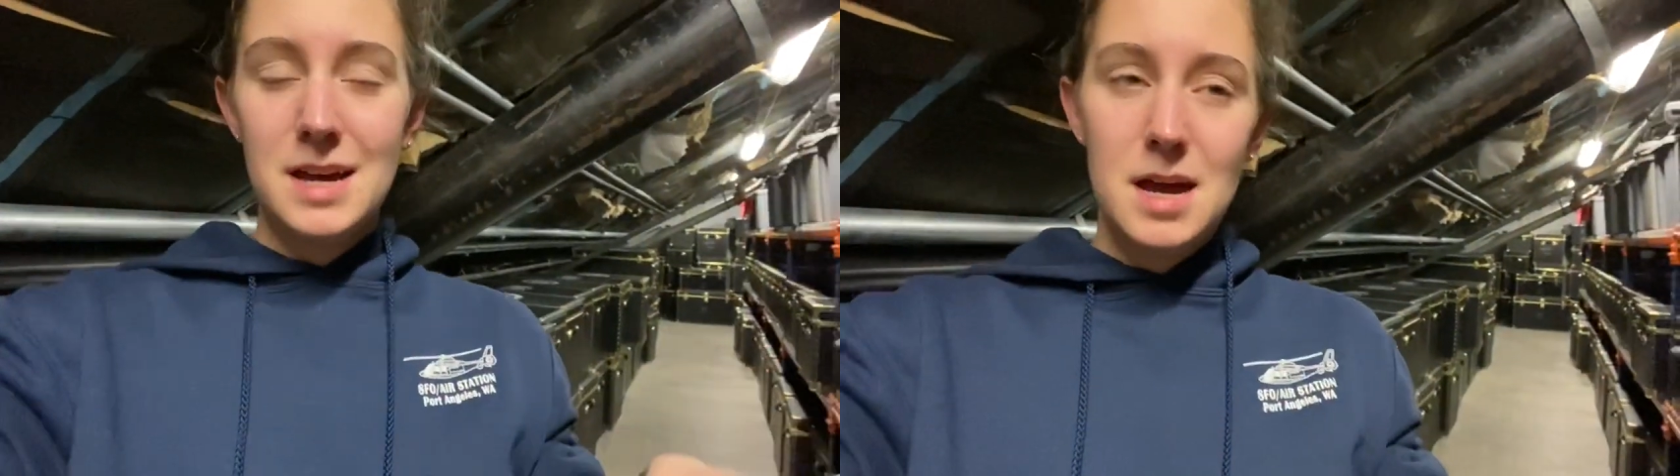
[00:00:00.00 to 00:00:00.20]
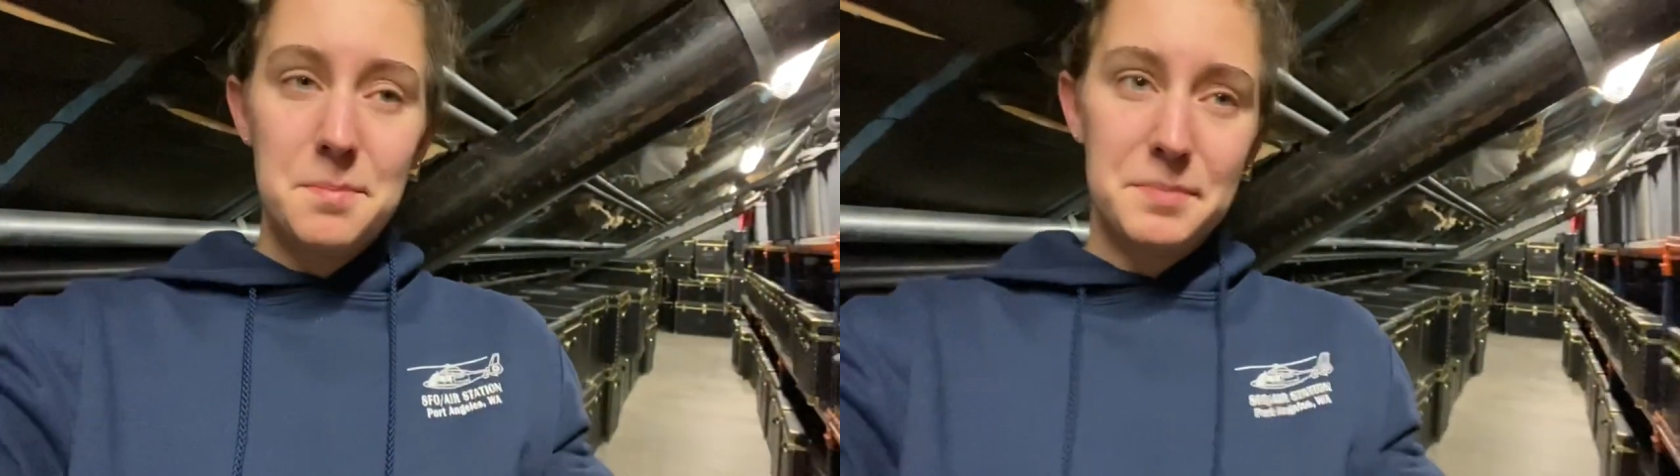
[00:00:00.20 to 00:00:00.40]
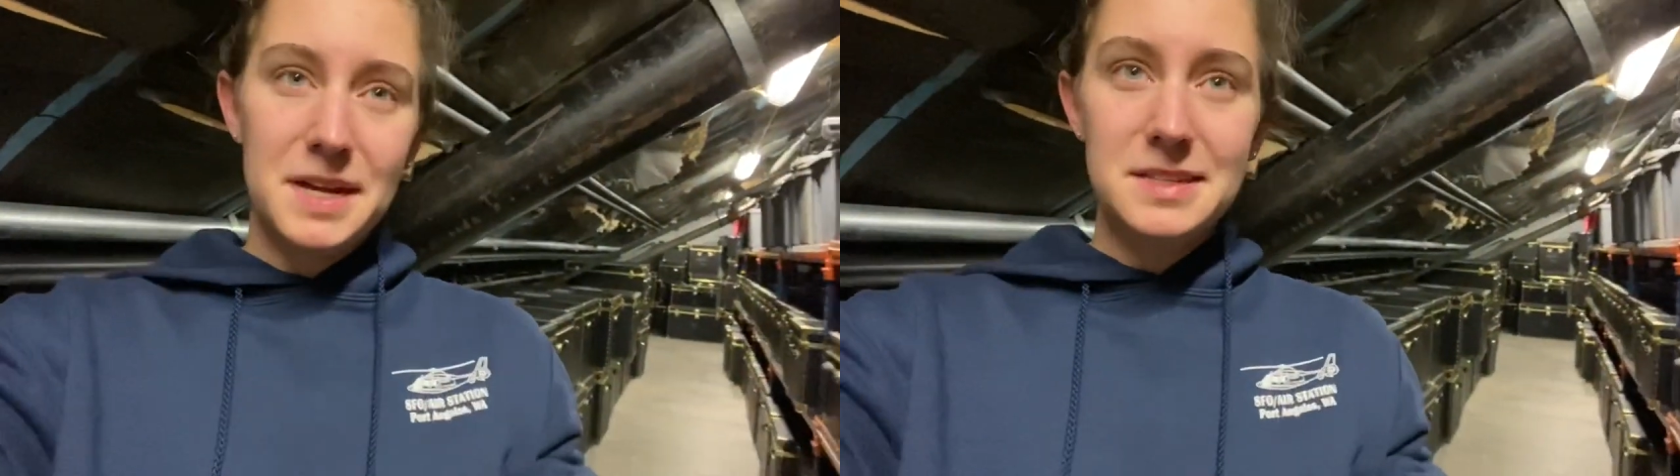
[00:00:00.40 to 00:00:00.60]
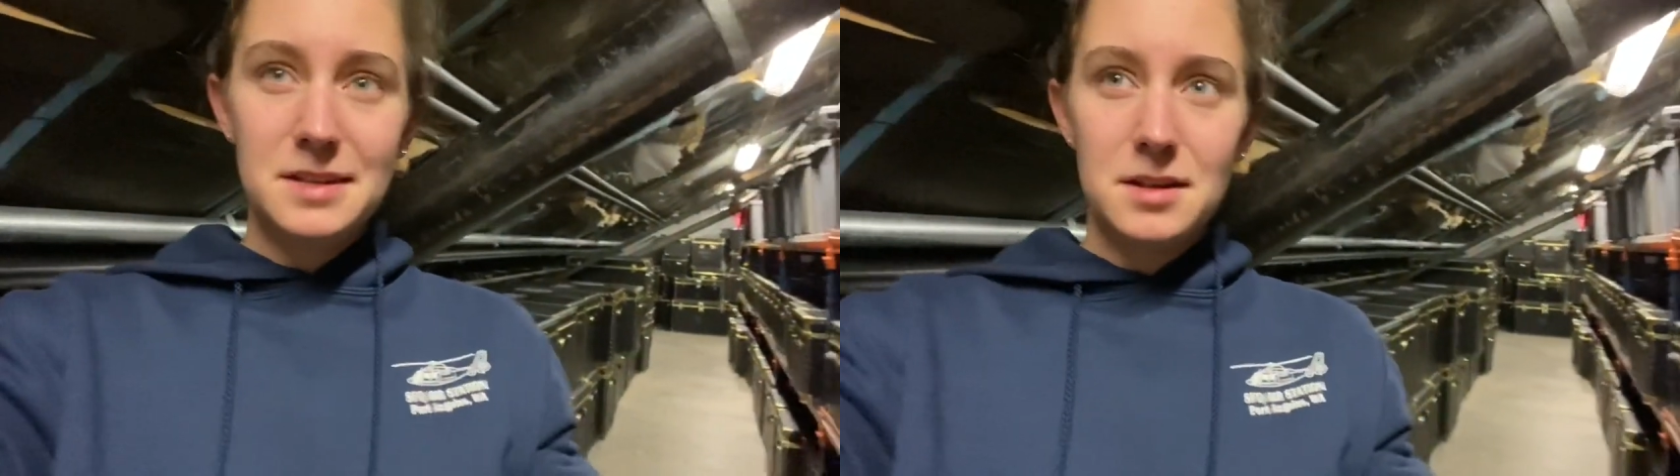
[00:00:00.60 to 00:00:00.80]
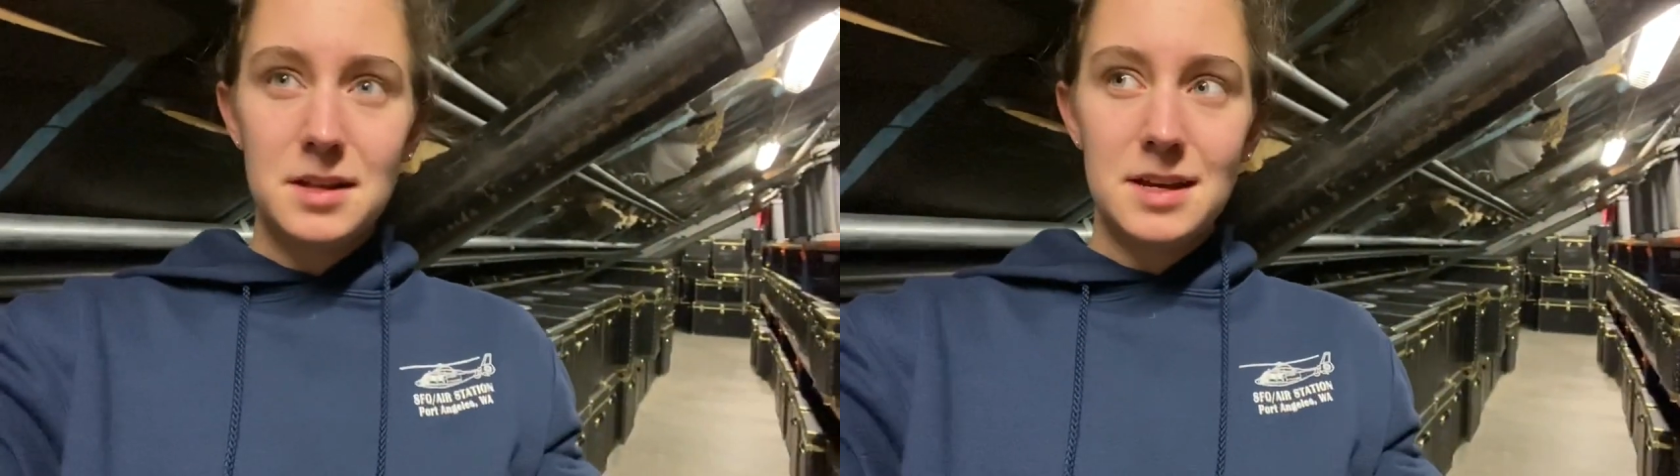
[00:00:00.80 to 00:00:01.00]

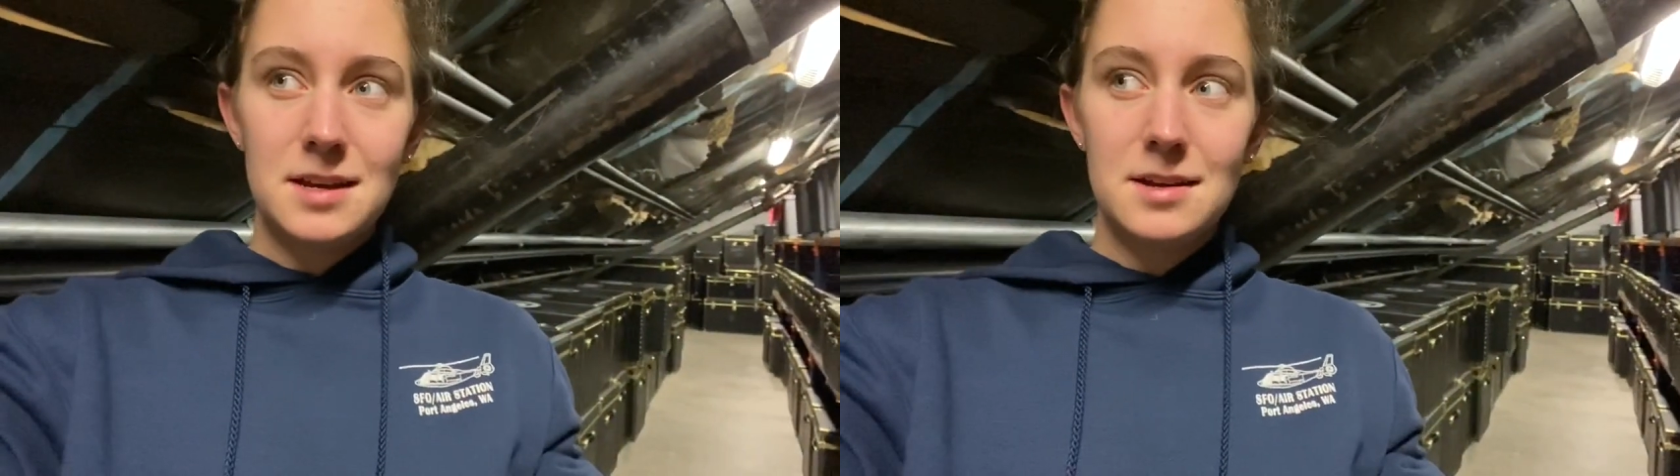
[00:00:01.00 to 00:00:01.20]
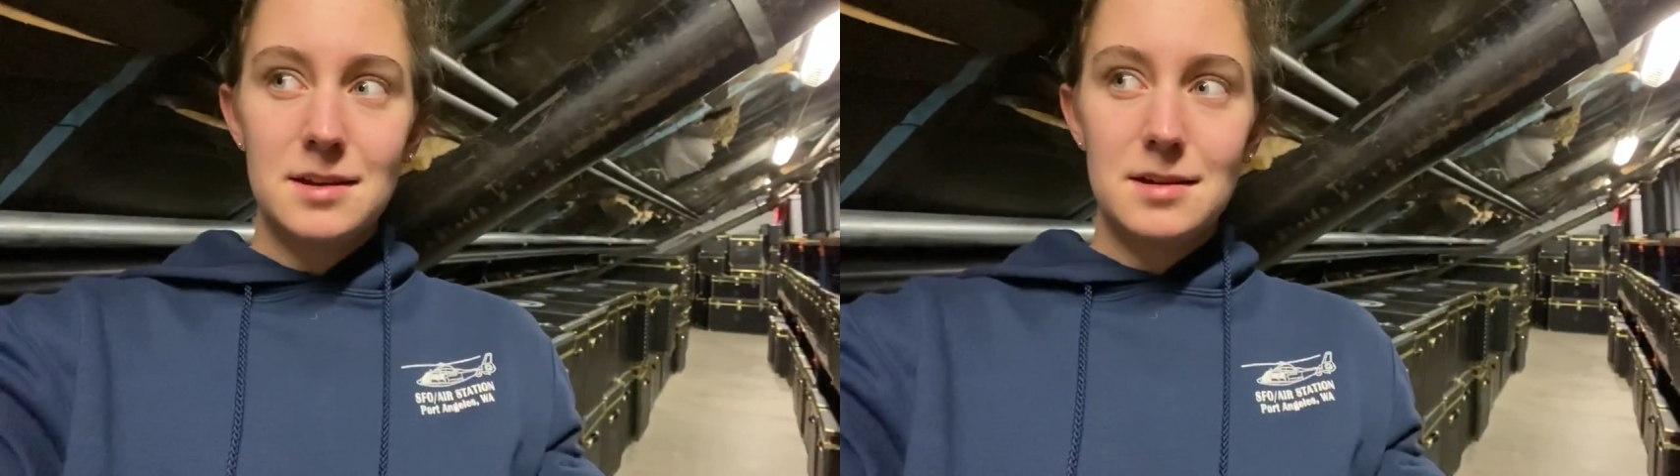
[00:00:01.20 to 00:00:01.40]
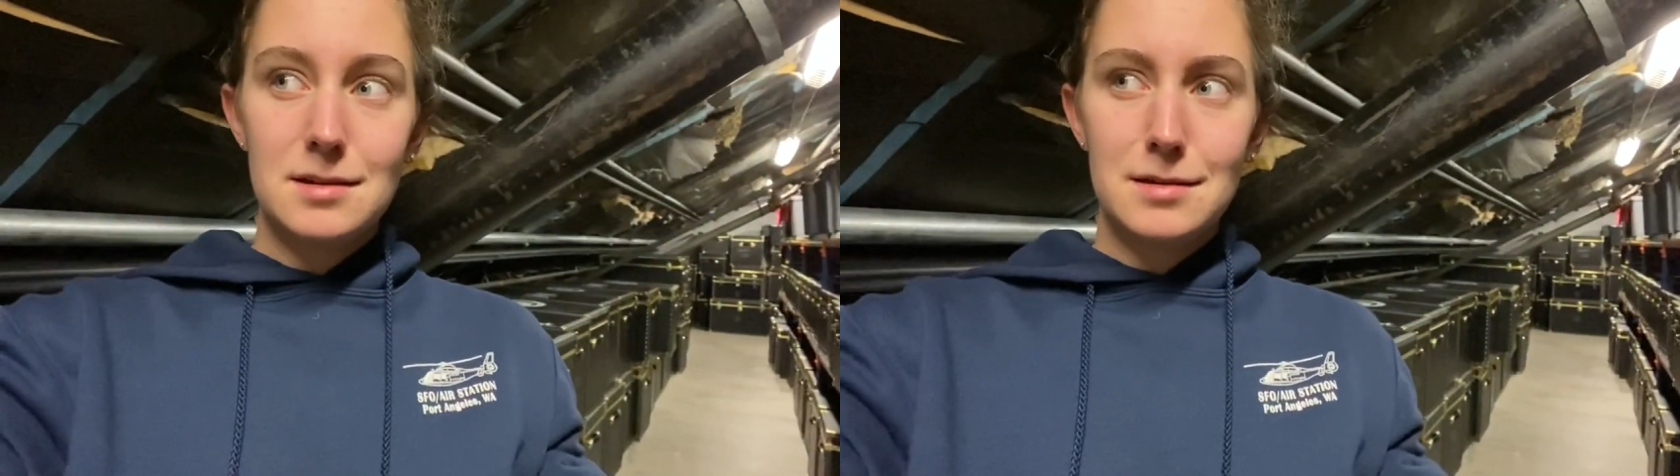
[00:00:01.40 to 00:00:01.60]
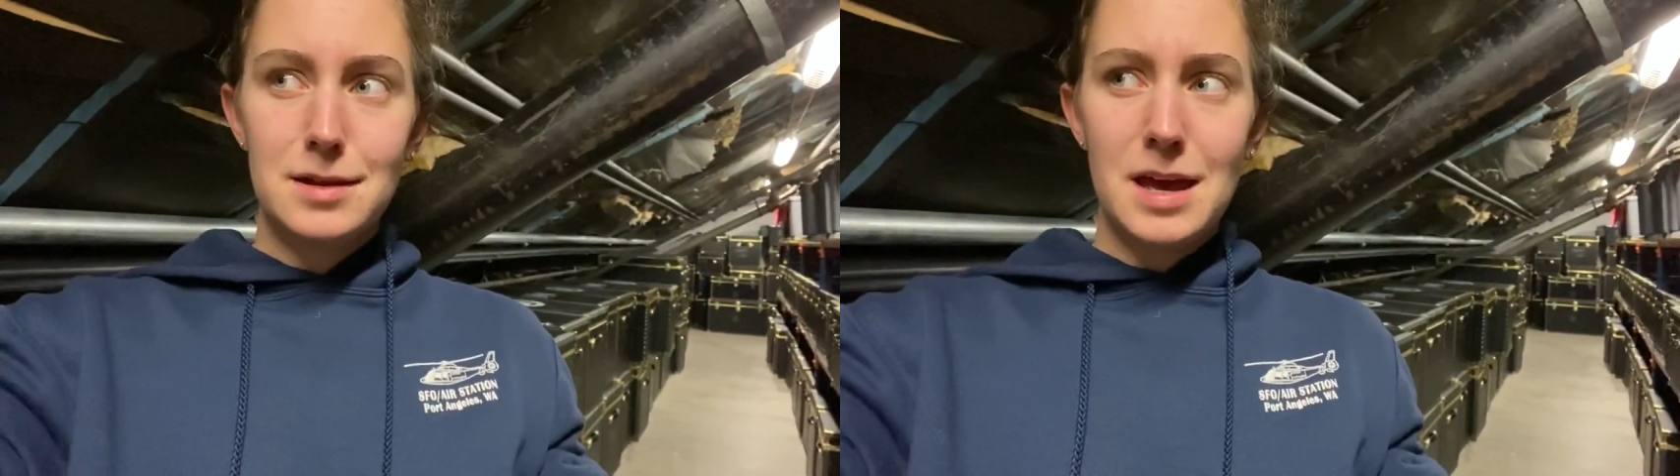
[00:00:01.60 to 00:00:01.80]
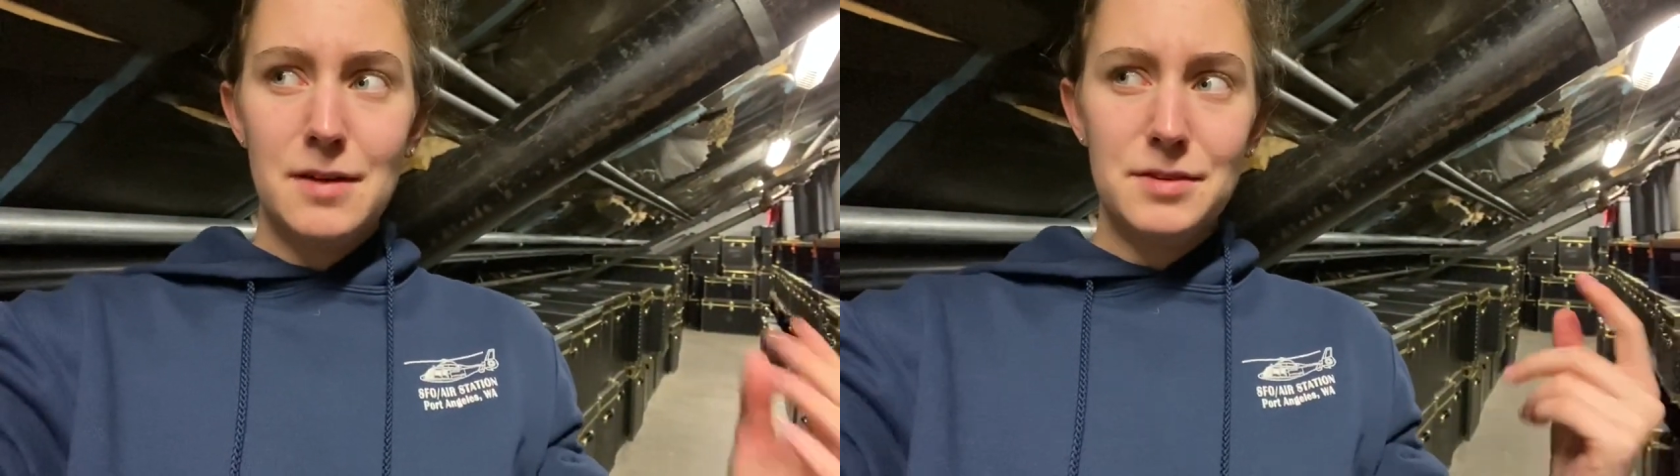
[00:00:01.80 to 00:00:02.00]
Basically,
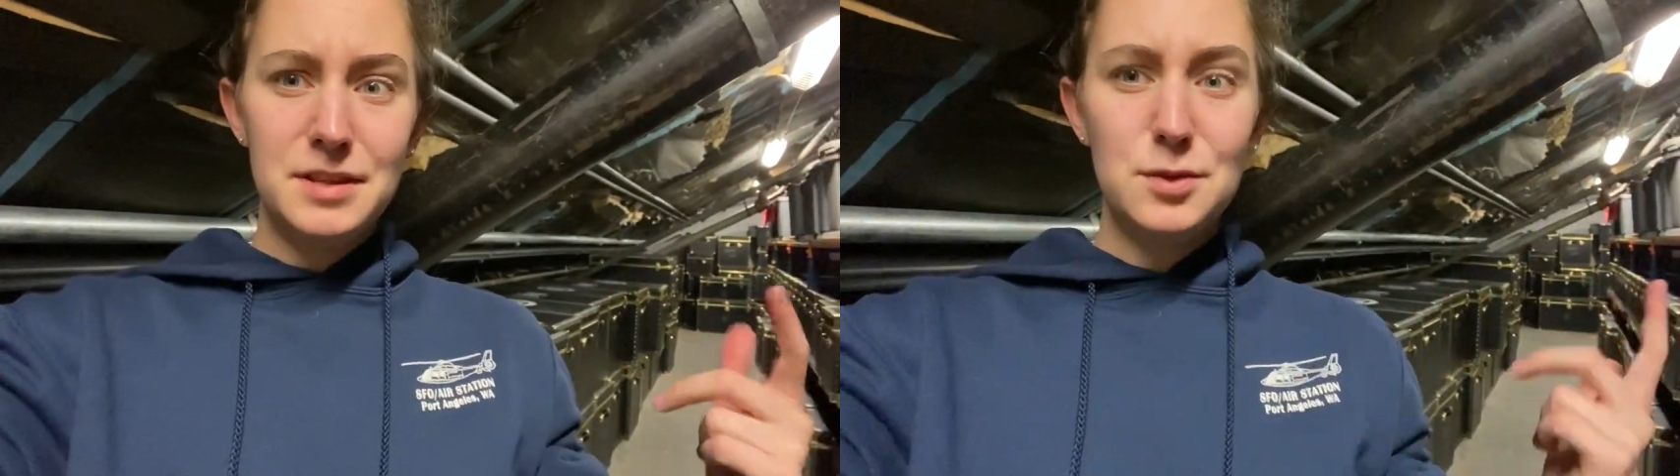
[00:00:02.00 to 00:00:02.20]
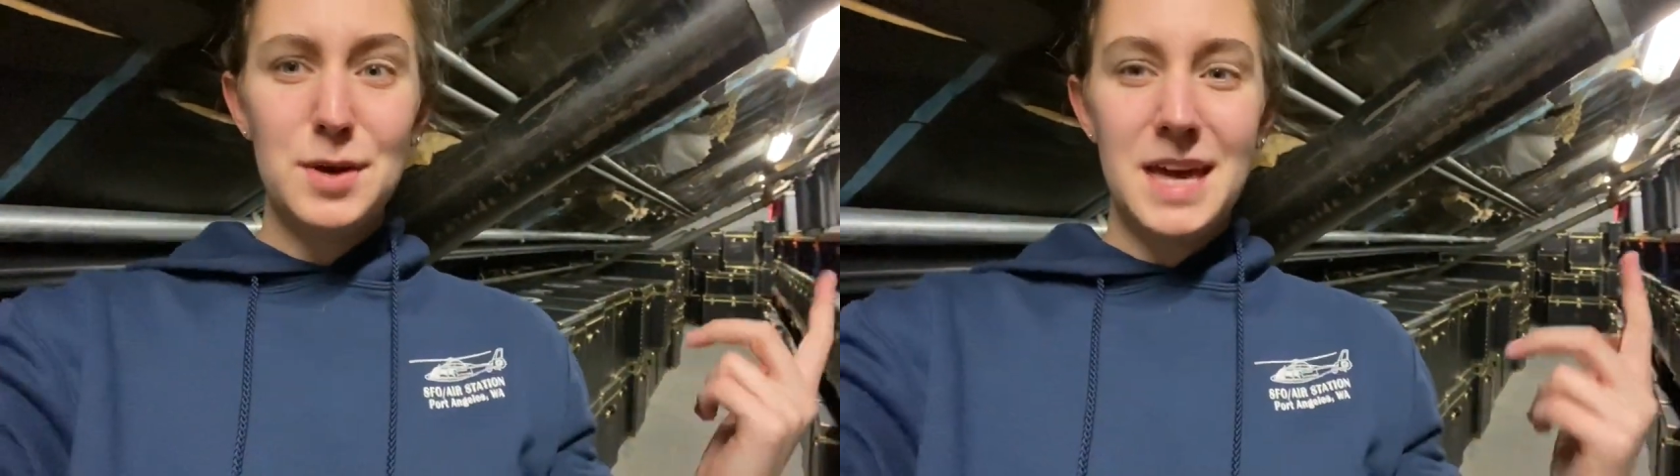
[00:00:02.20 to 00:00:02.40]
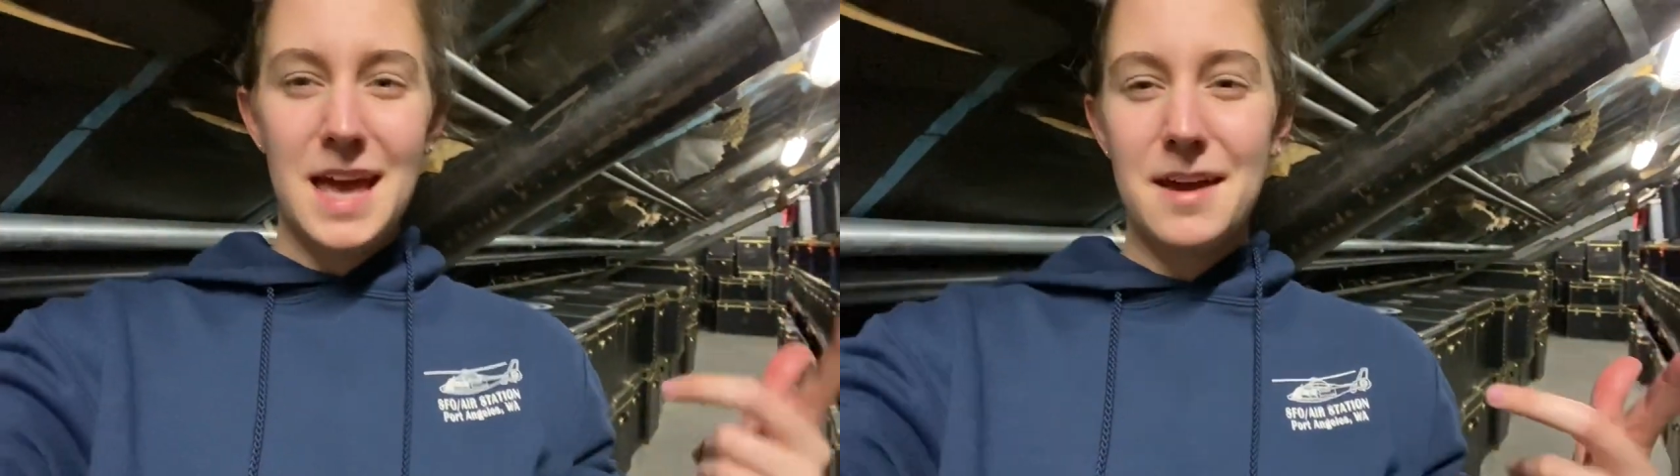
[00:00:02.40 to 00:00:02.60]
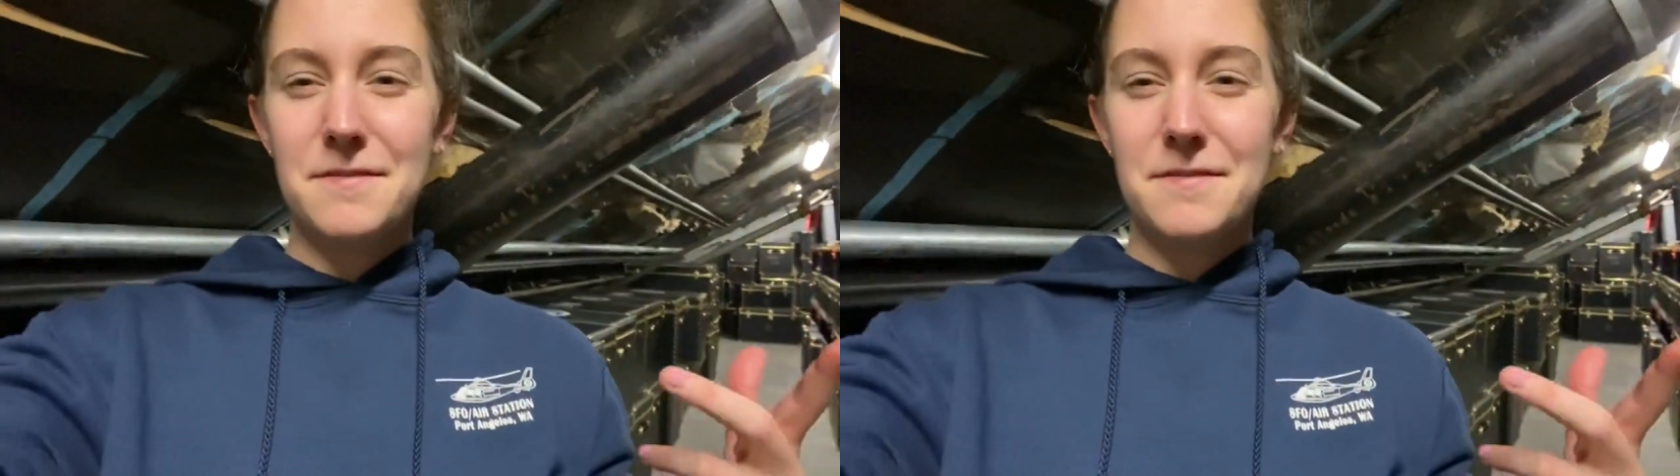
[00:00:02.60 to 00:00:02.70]
everything that we can't